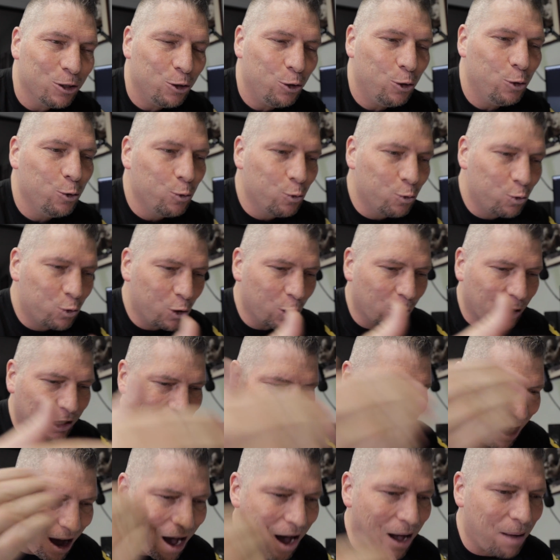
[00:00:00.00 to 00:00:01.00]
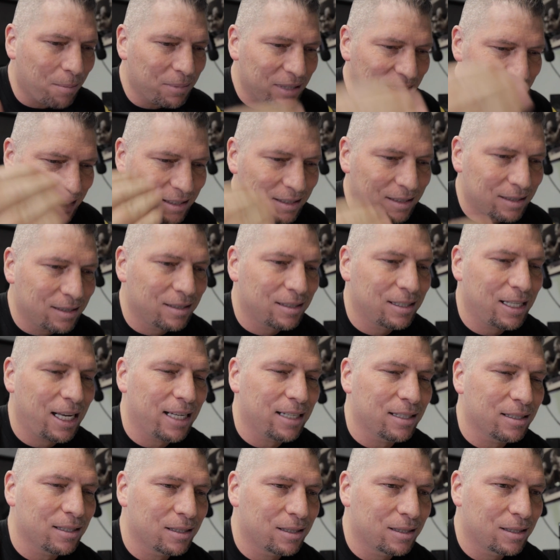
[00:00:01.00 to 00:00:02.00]
Use your common
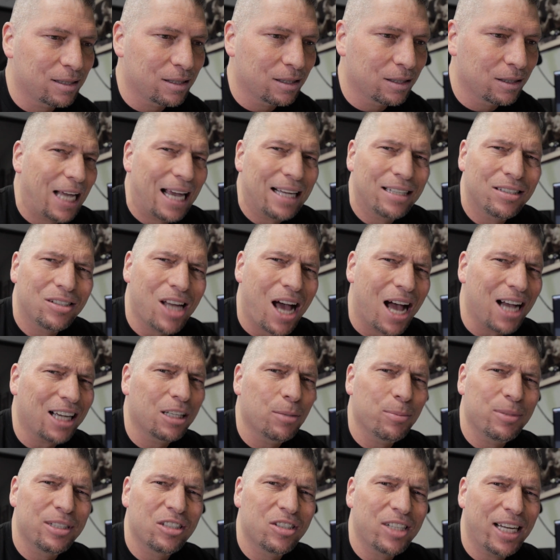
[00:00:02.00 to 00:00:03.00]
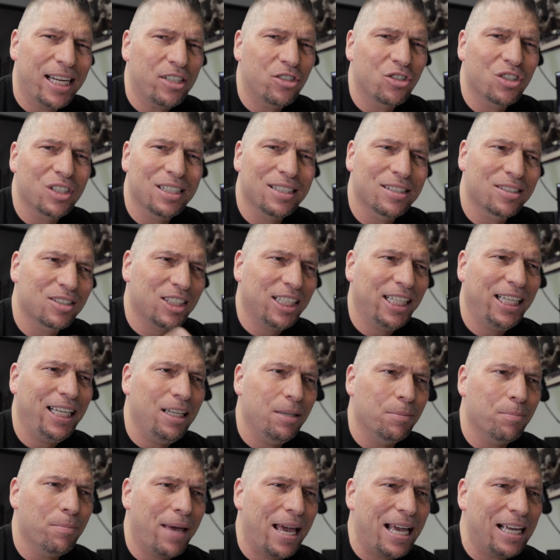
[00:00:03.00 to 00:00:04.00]
sense. And documentation is
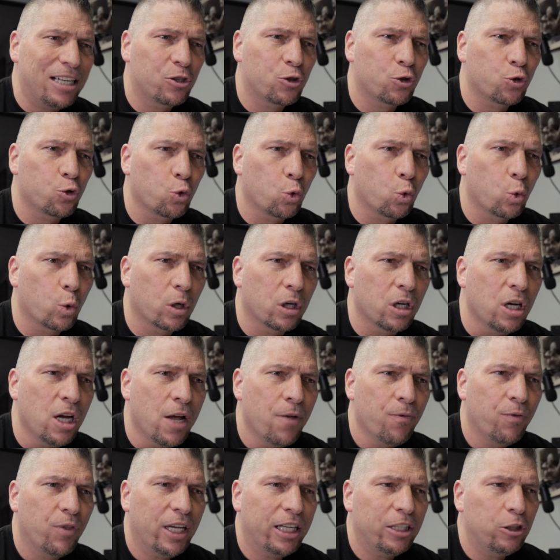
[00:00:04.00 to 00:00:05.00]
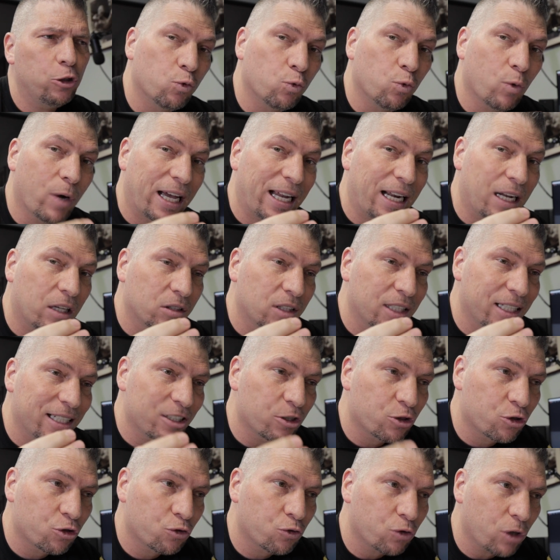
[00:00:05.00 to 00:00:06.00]
key. Make sure that you write out the
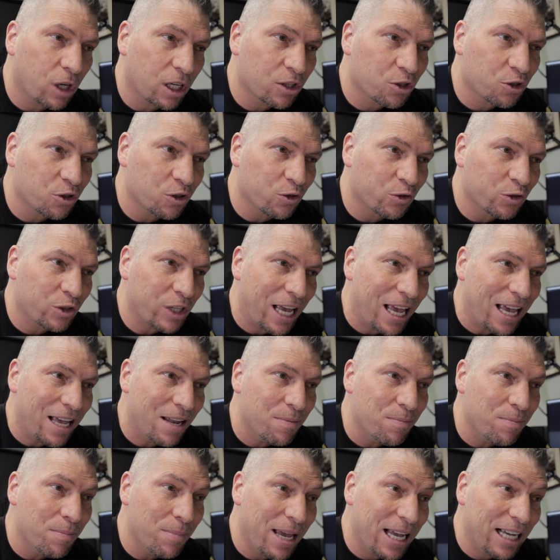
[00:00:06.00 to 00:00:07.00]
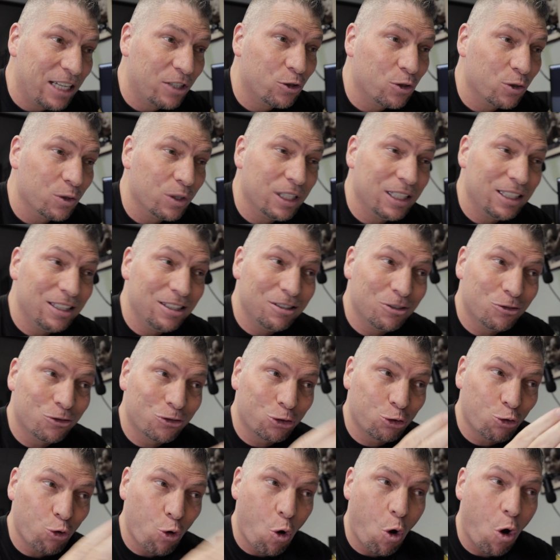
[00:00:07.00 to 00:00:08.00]
instructions and make sure that you
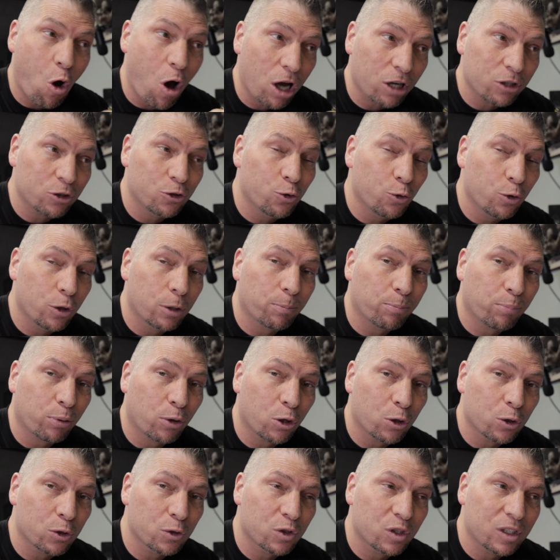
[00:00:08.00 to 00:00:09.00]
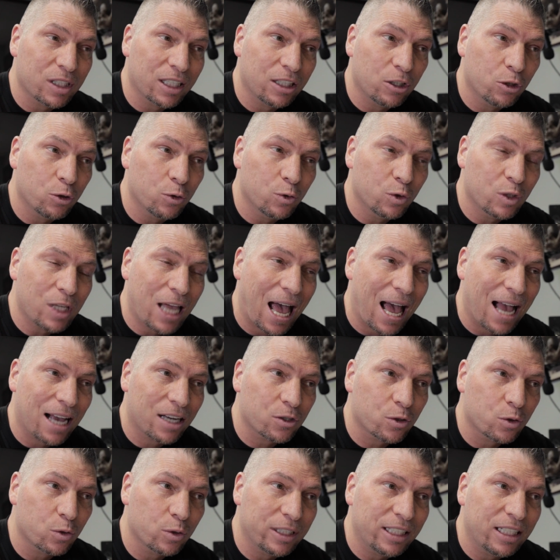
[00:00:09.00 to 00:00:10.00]
talk to the person who's
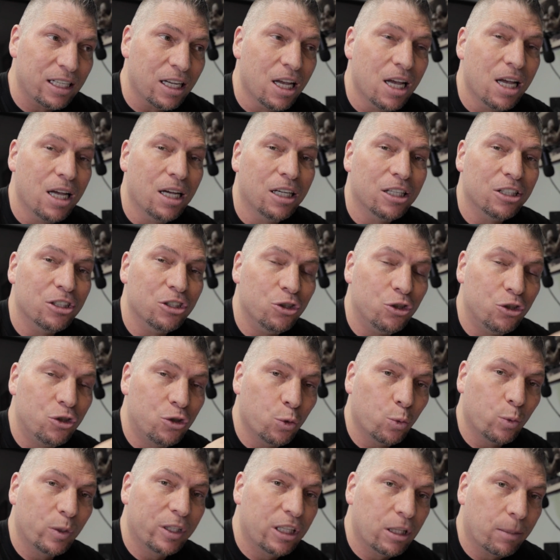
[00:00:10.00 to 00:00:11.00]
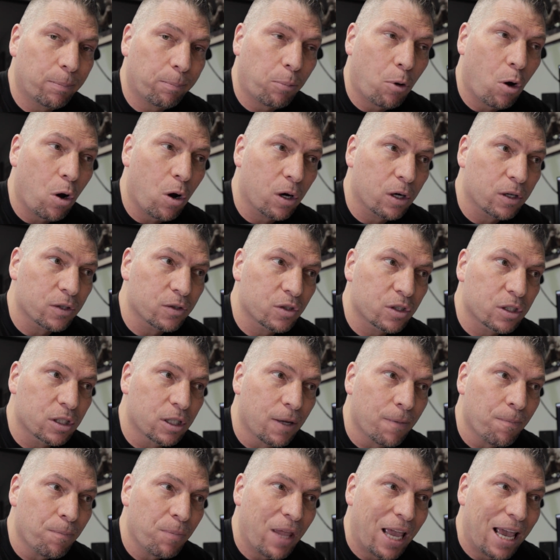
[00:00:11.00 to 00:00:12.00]
actually doing the parts
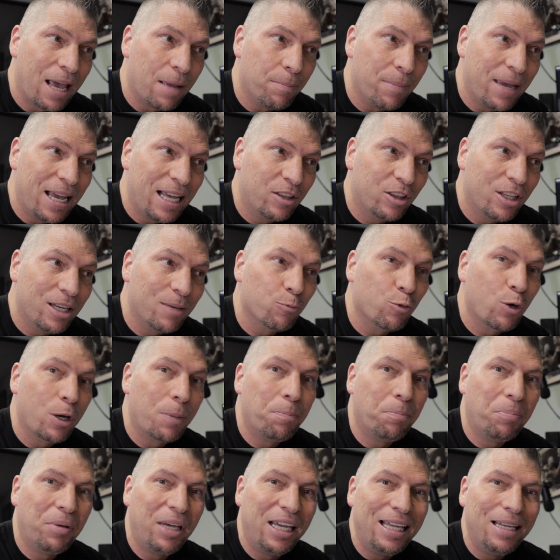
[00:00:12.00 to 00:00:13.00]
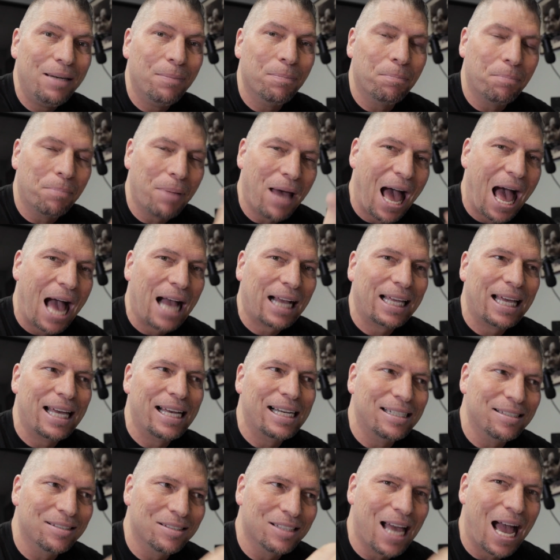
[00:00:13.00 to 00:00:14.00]
and make them repeat back
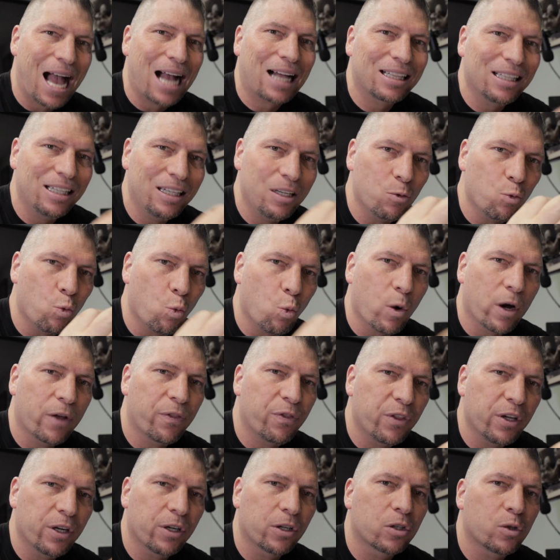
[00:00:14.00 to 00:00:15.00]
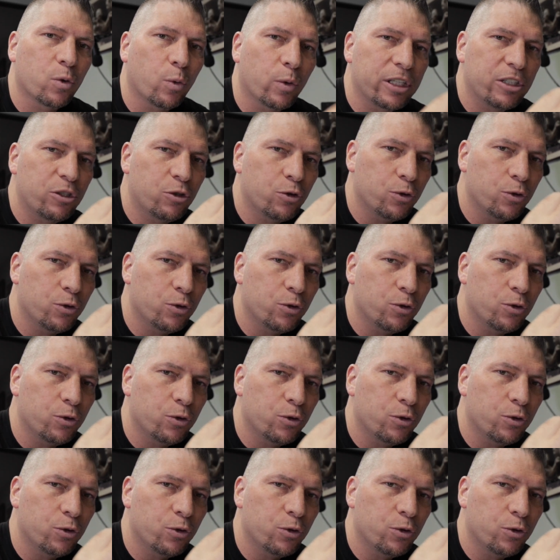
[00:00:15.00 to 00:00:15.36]
exactly what they're going